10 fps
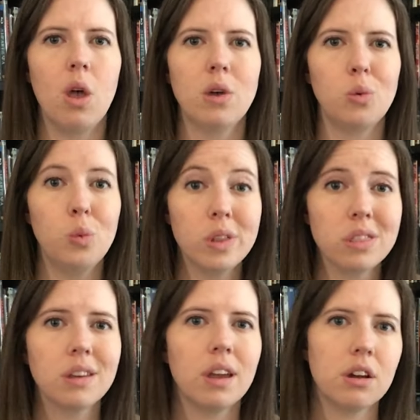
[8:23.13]
With
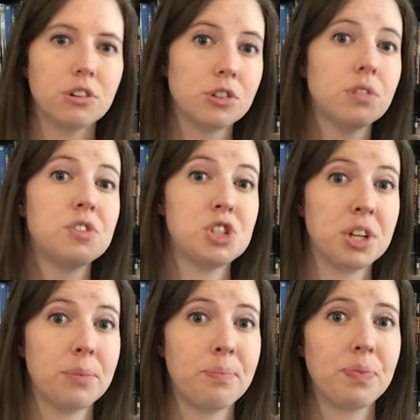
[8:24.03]
the character of
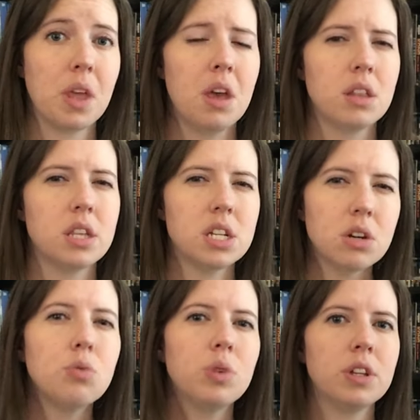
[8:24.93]
Jim, they did a
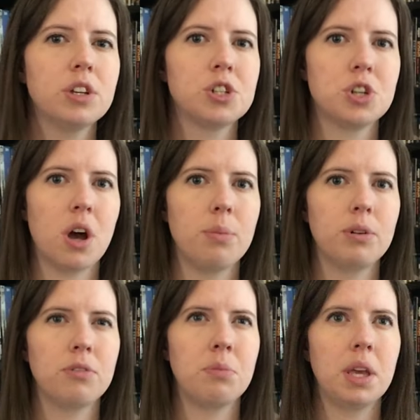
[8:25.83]
really good job
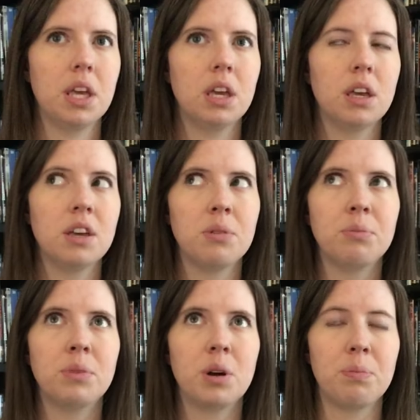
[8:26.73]
of making
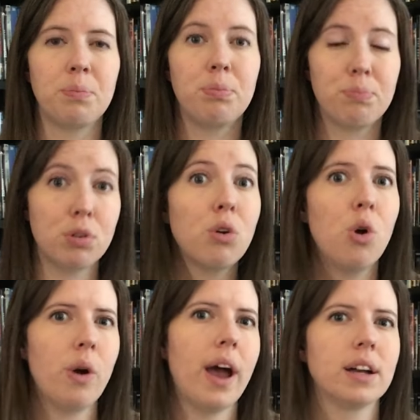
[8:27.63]
him a
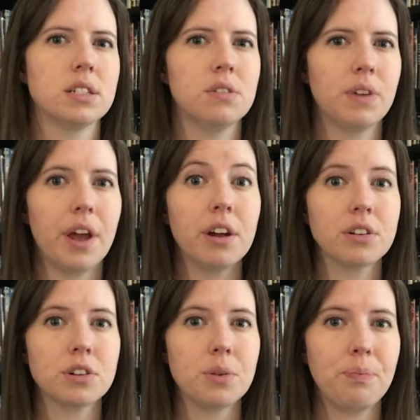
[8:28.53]
proactive
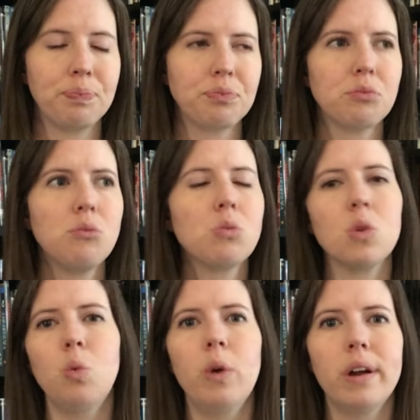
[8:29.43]
character
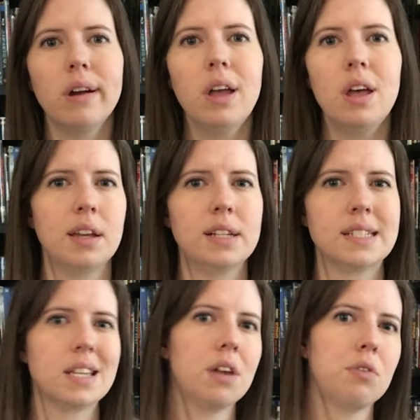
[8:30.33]
where
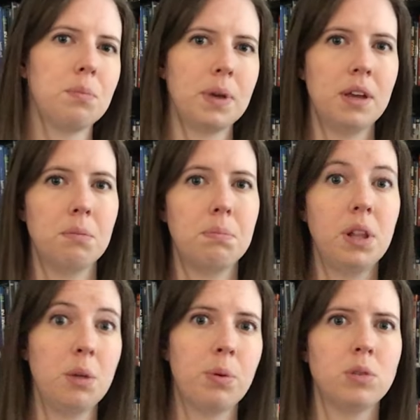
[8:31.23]
instead of it being
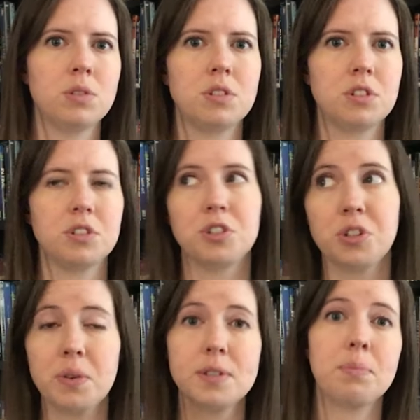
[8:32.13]
Billy Bones just
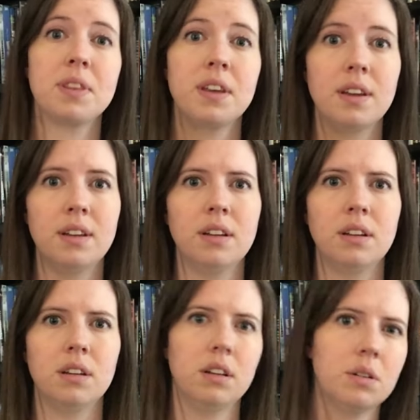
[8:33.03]
shows up at the inn
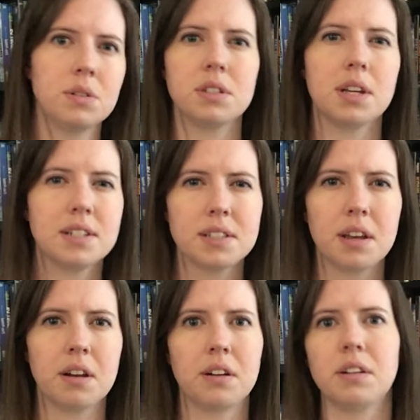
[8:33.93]
and you know as a guest
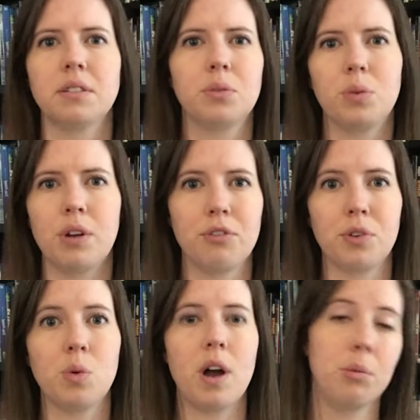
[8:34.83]
there and whatever for
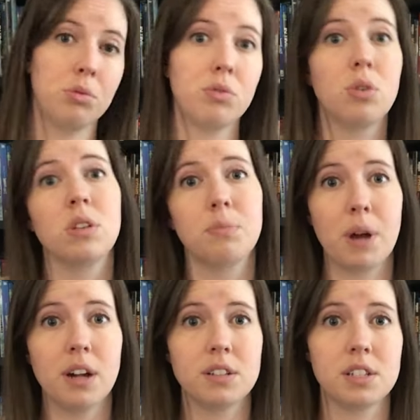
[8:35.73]
a while before the pirates